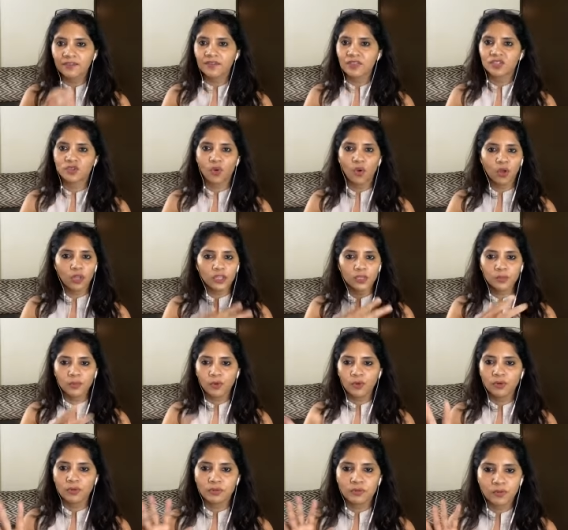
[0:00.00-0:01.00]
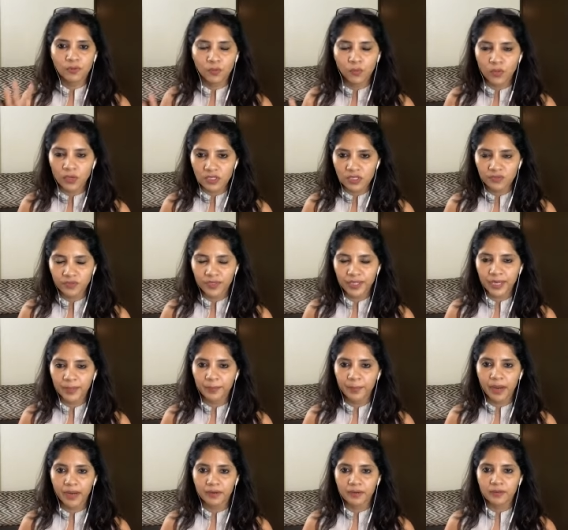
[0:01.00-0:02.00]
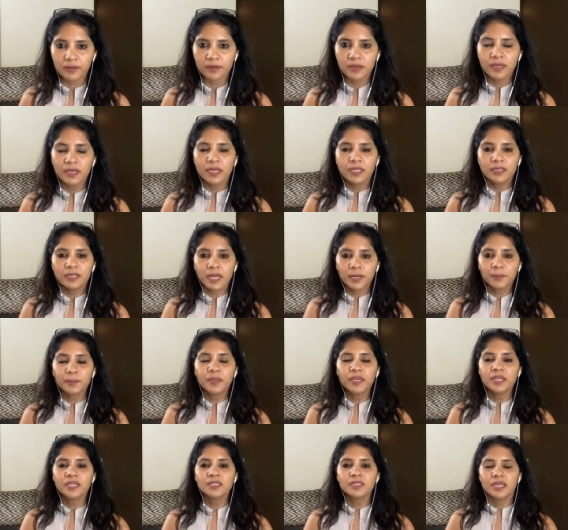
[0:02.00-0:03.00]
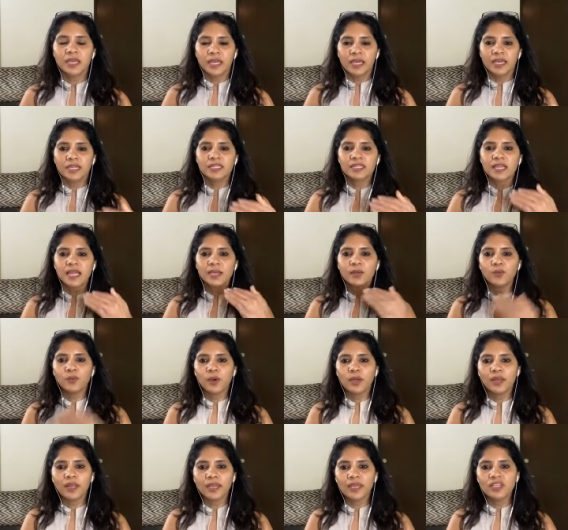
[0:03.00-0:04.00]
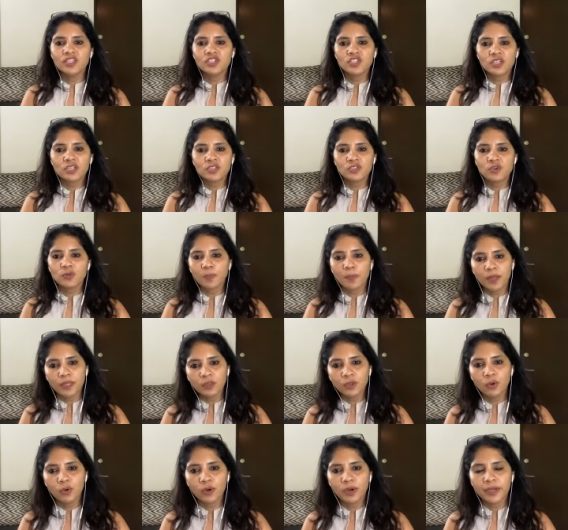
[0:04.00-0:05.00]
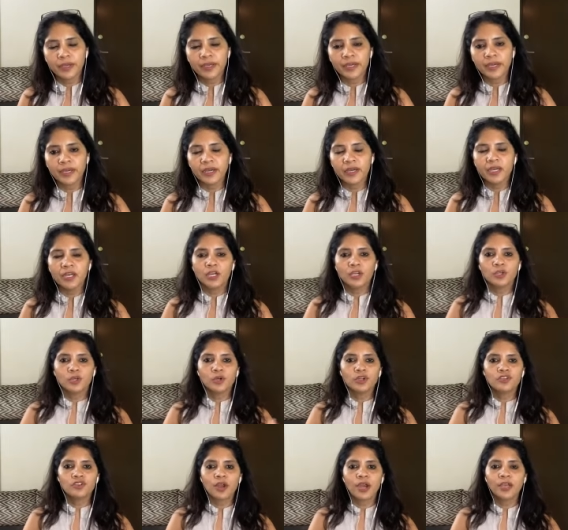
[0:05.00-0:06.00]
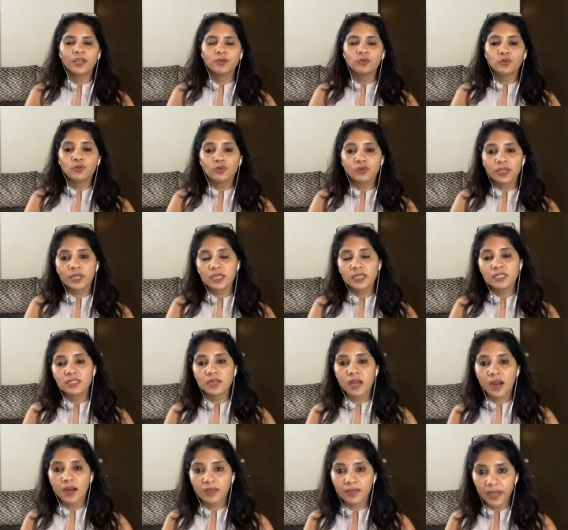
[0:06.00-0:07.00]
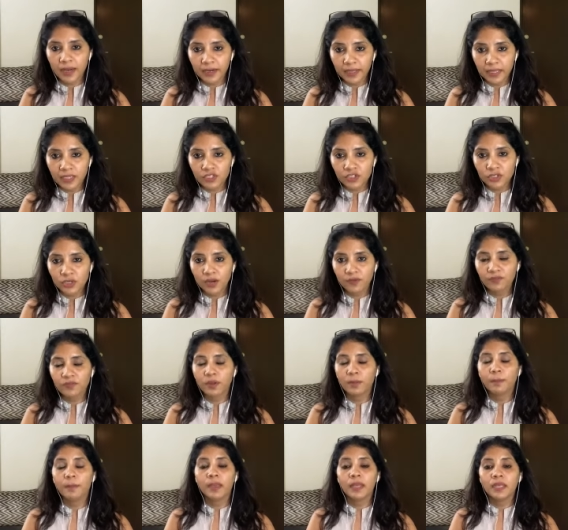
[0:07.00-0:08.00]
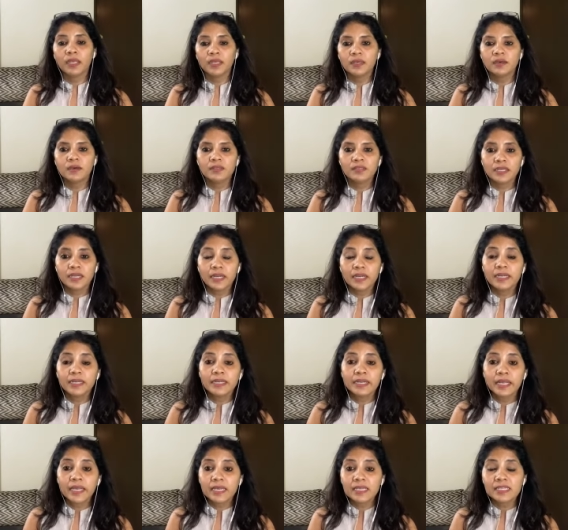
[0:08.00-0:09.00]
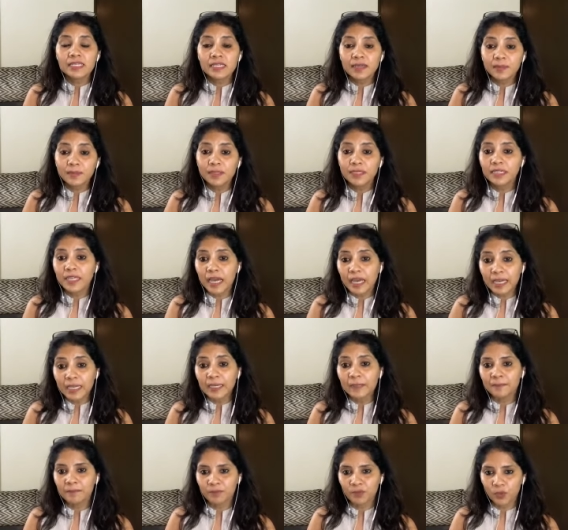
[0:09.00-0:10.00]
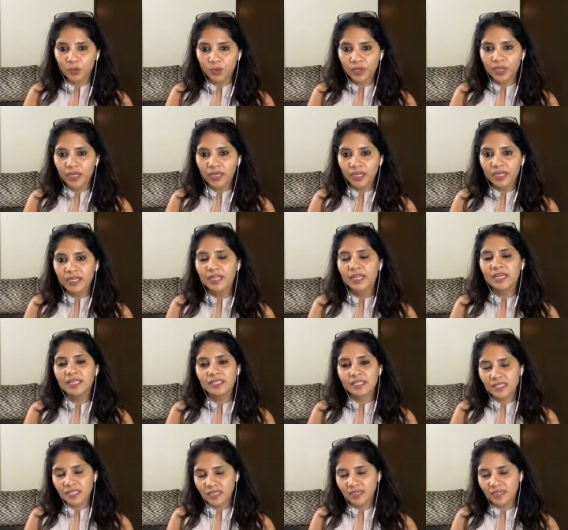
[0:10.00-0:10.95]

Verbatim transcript: it's all the more worse for that matter that means it's like one engine jo band ho gayi hai you're trying to restart that engine after many years it takes some time okay it takes